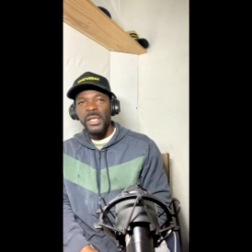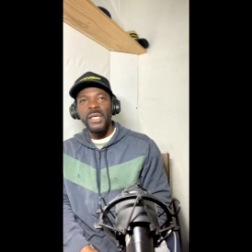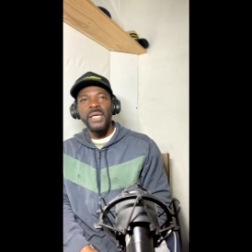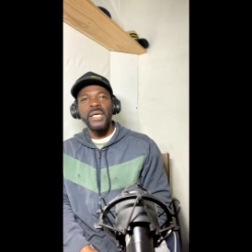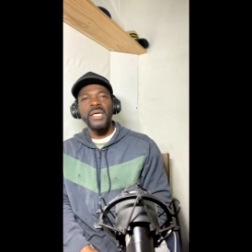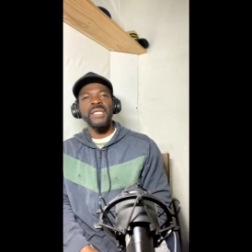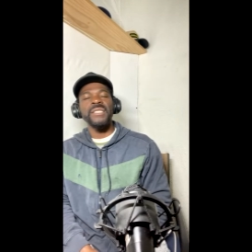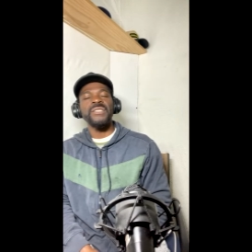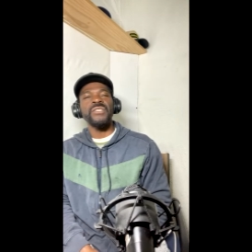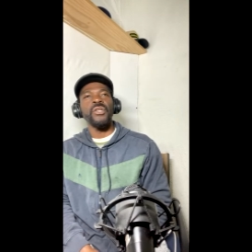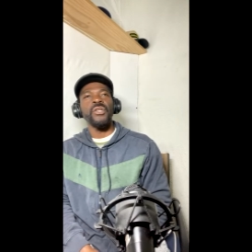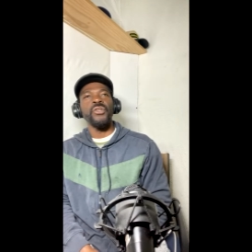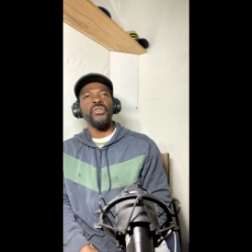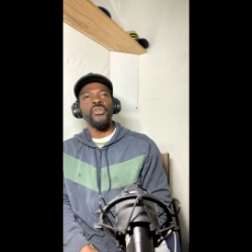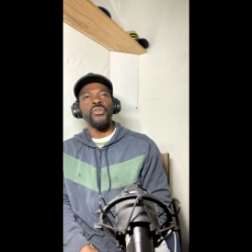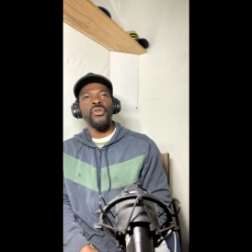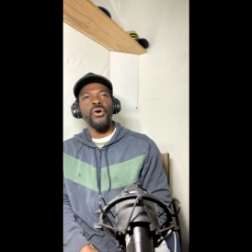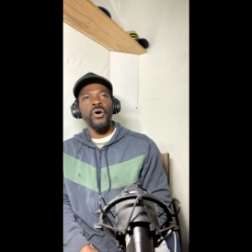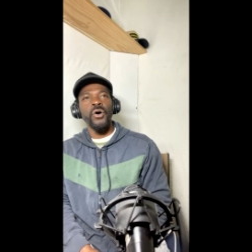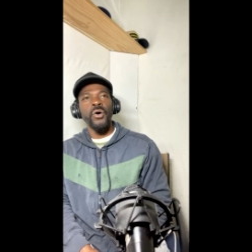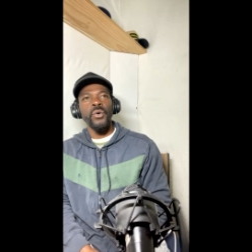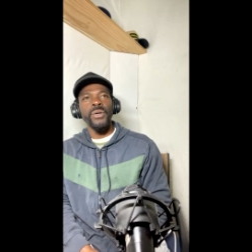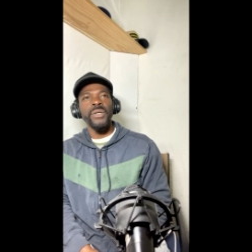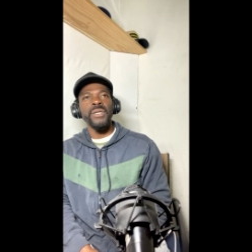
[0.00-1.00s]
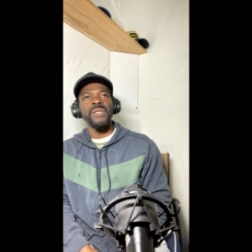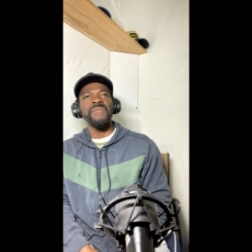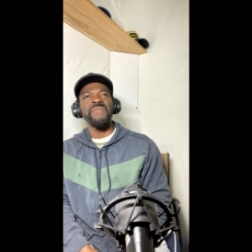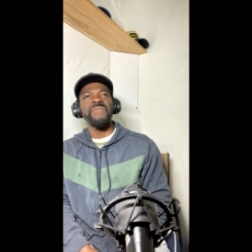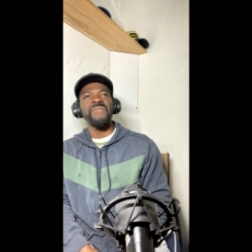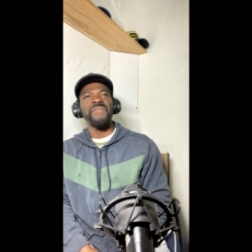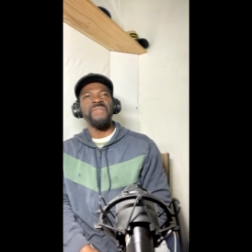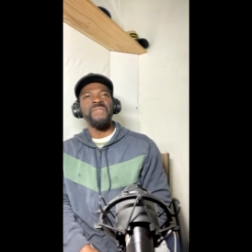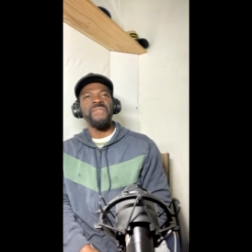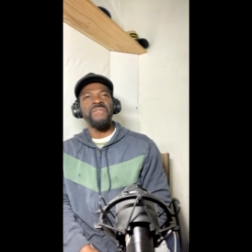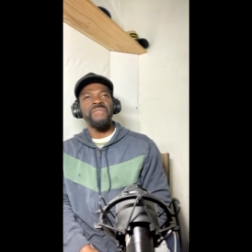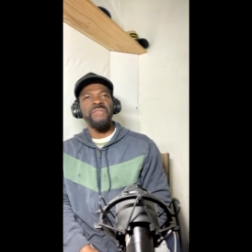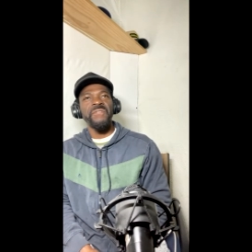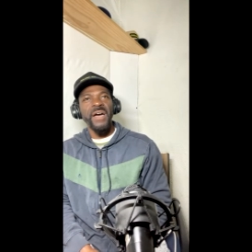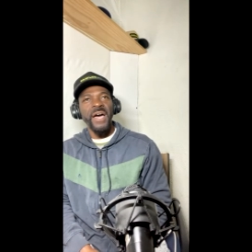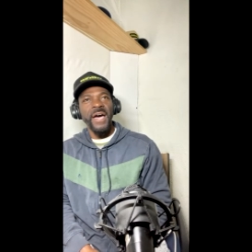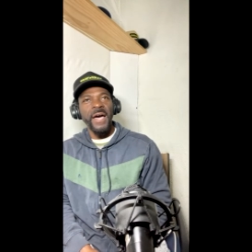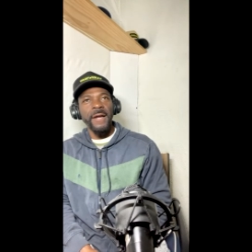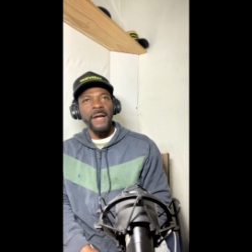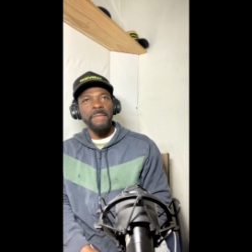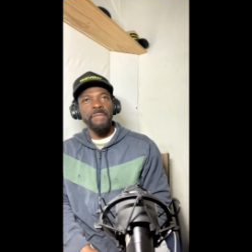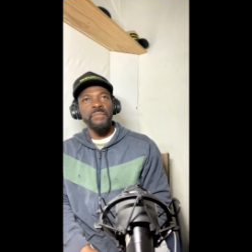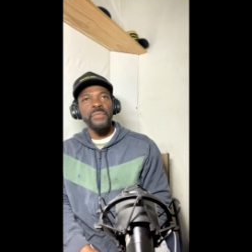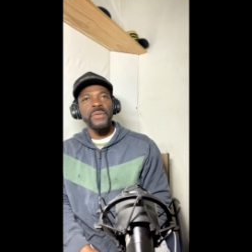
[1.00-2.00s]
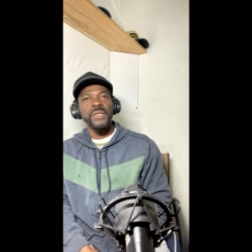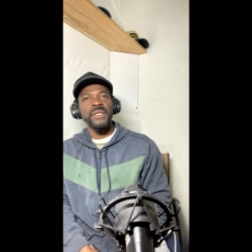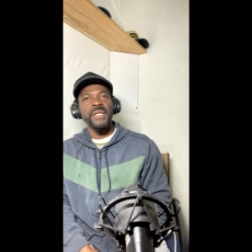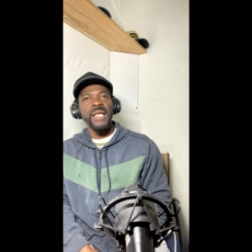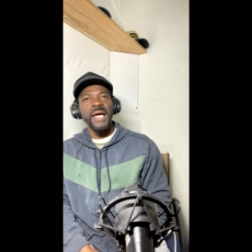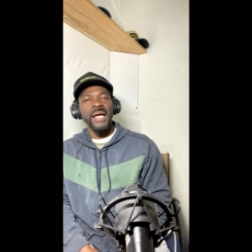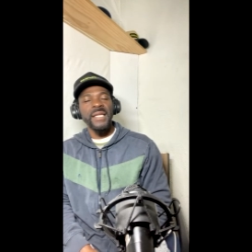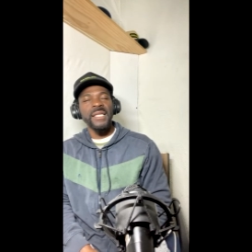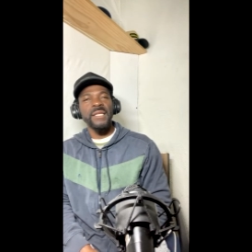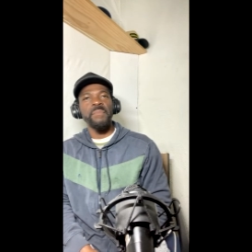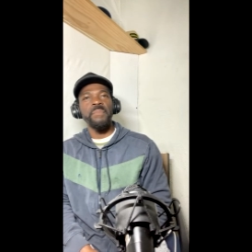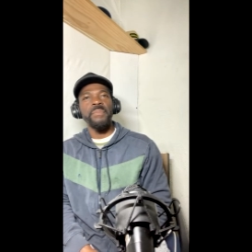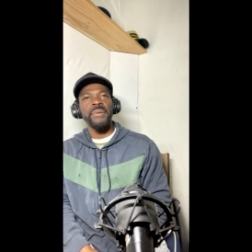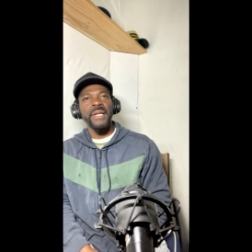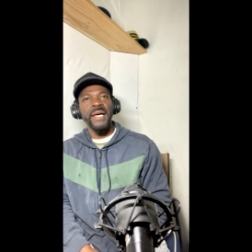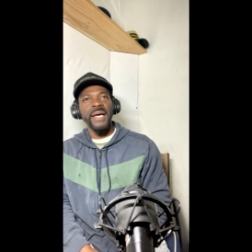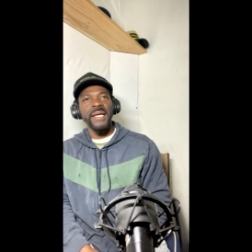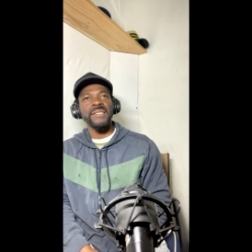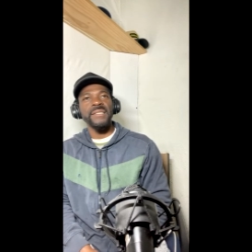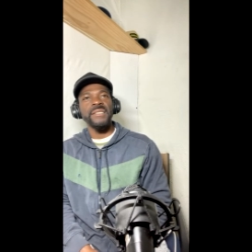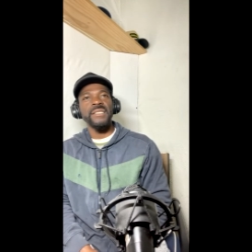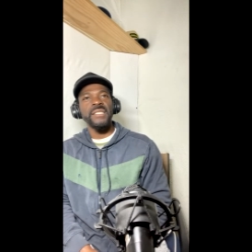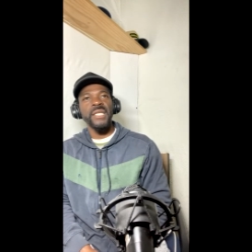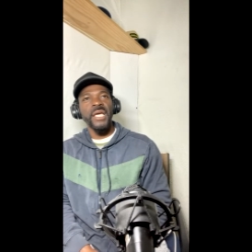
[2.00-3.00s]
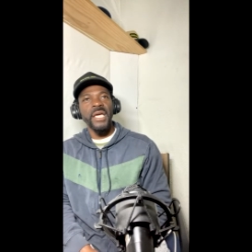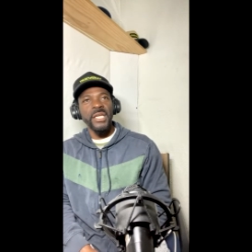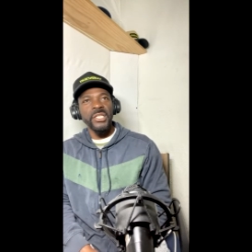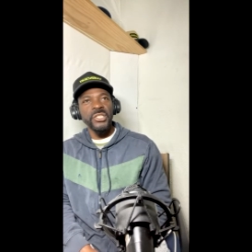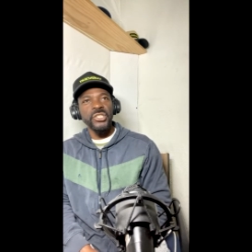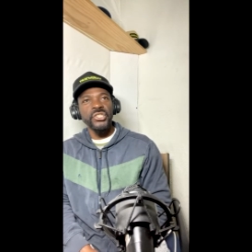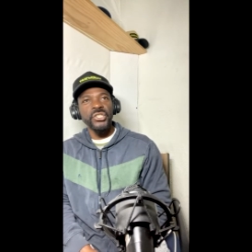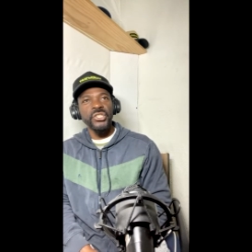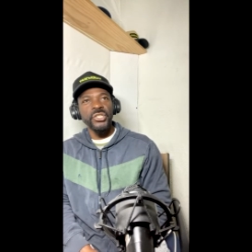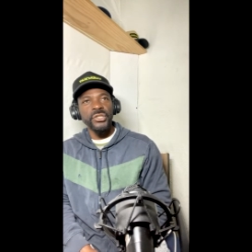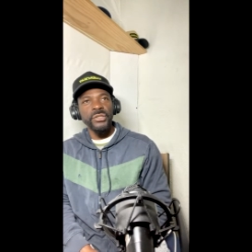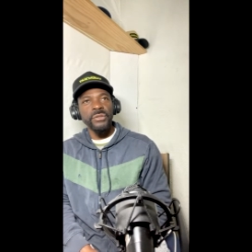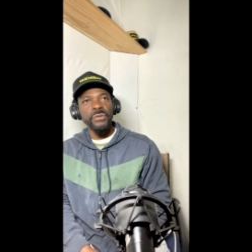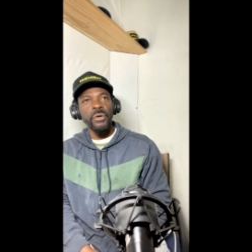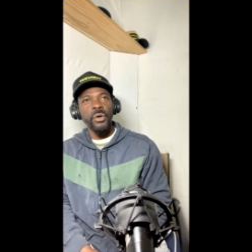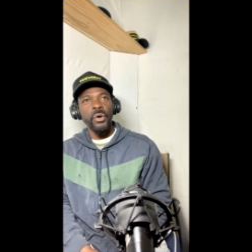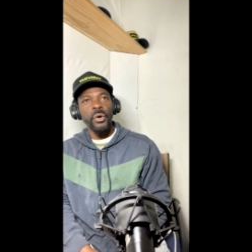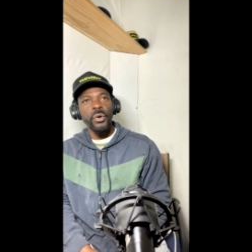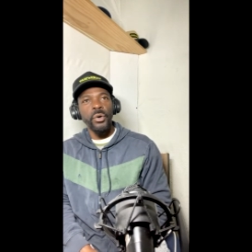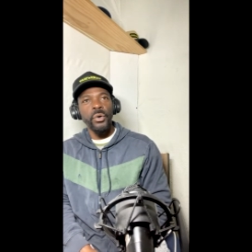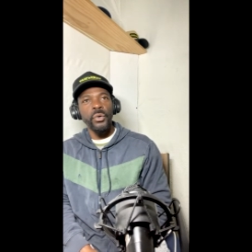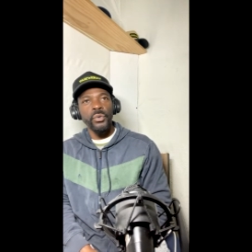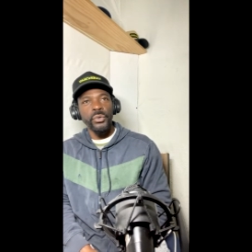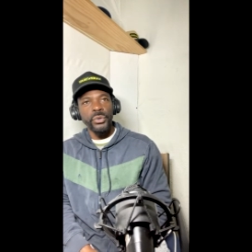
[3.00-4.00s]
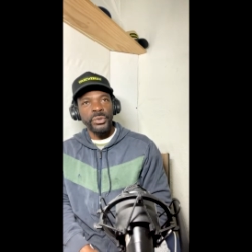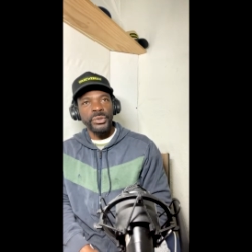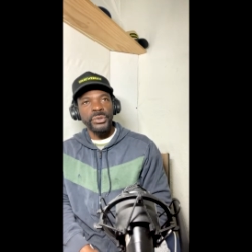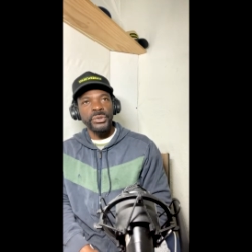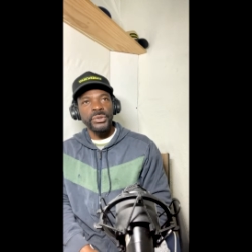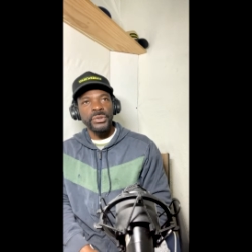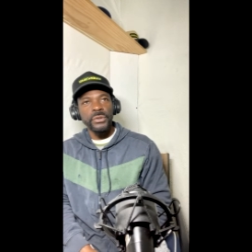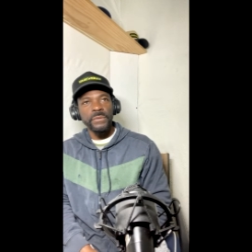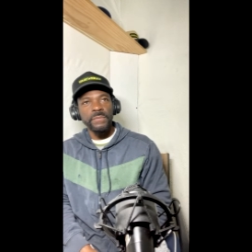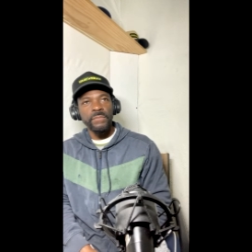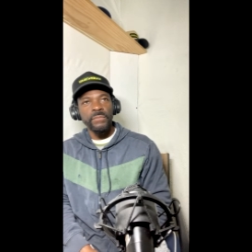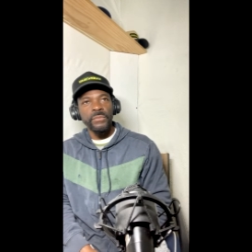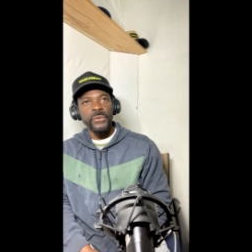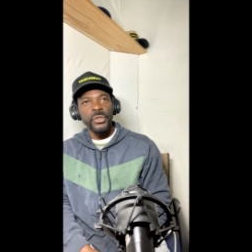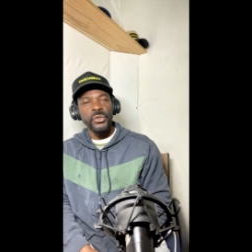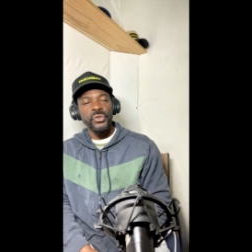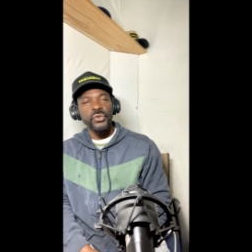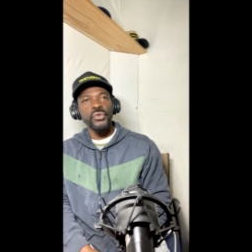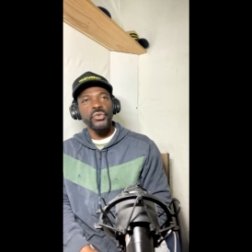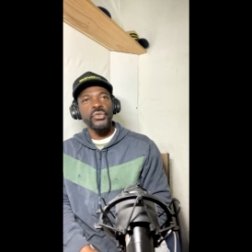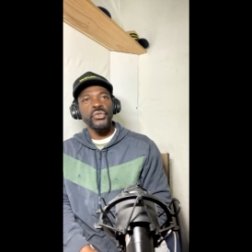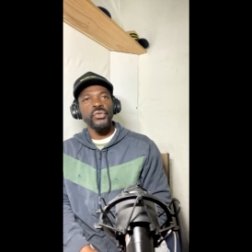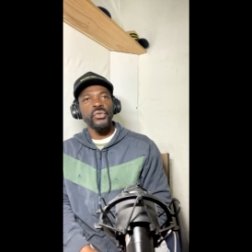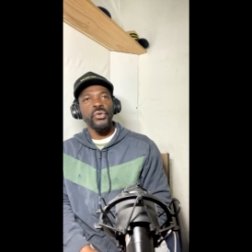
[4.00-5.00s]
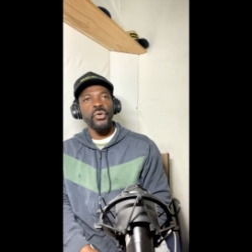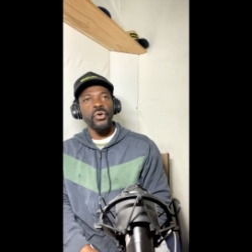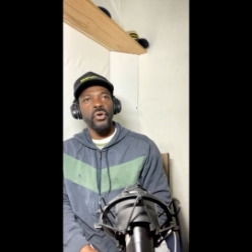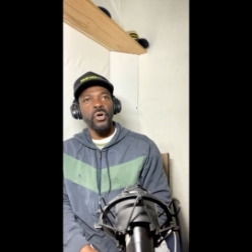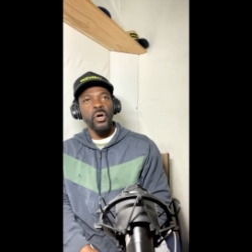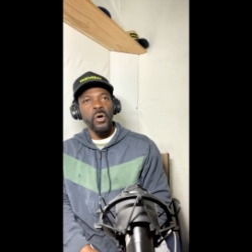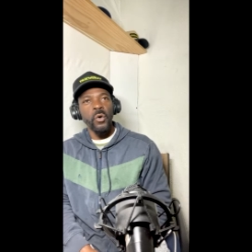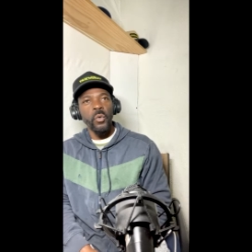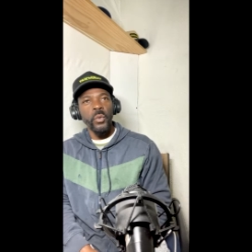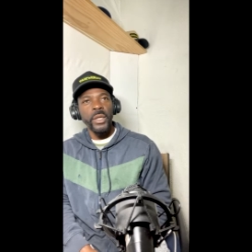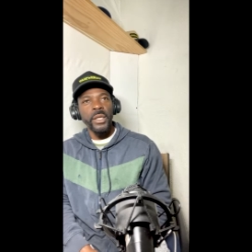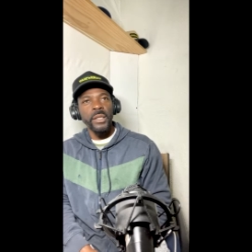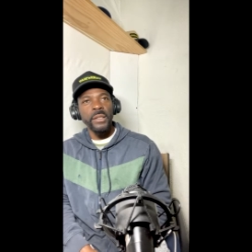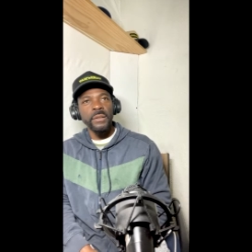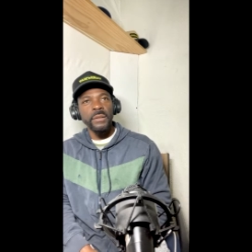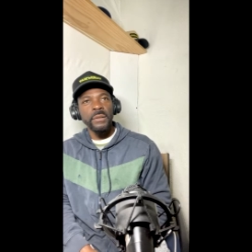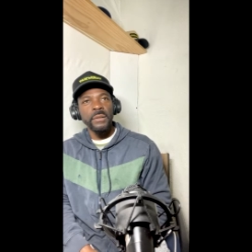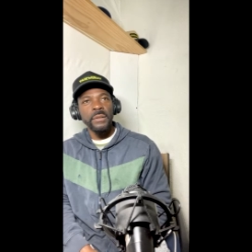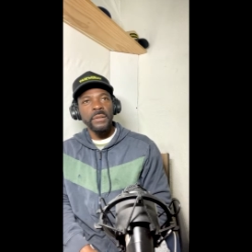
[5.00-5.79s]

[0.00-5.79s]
It's a knowing fact that the plantation owners used to go in